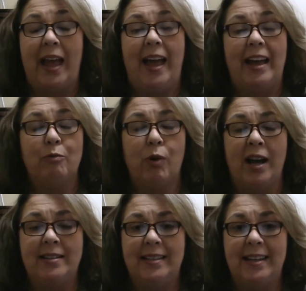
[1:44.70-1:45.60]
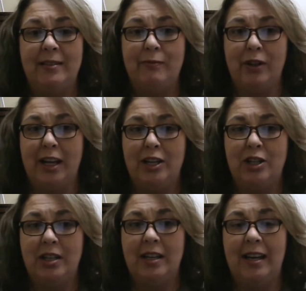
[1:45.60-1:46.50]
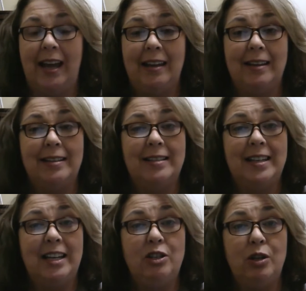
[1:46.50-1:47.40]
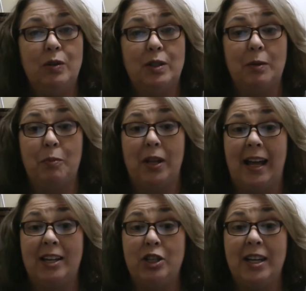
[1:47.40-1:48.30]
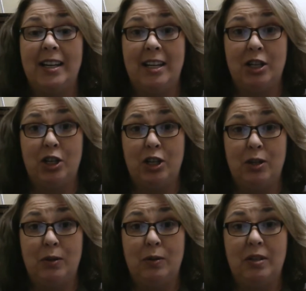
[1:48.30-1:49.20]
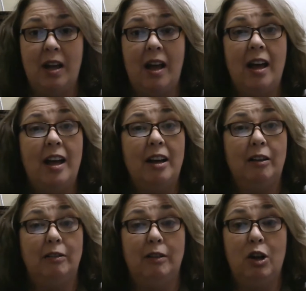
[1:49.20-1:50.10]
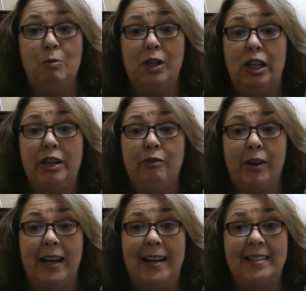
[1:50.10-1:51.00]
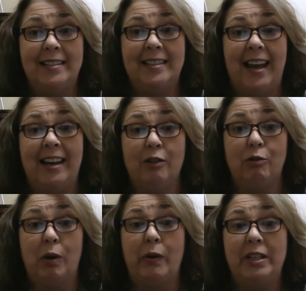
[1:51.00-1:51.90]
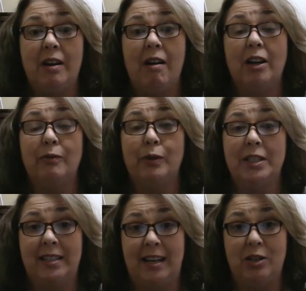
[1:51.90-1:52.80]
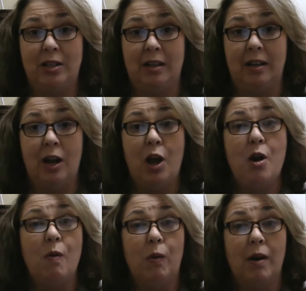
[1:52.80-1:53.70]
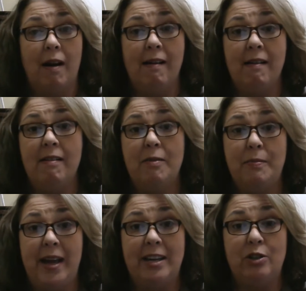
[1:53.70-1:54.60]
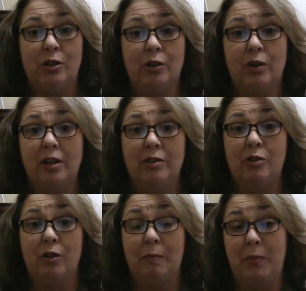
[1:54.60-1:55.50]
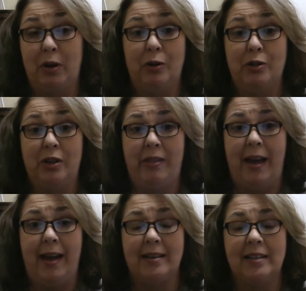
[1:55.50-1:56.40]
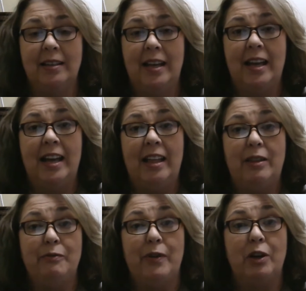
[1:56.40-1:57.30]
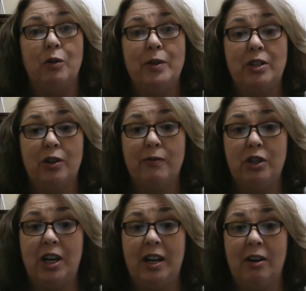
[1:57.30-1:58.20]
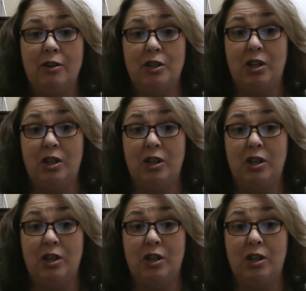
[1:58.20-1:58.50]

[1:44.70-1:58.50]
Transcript: and rising inflation and continued supply chain issues, global unrest, and a growing talk of recession were all major contributors to that. The Federal Reserve Chair,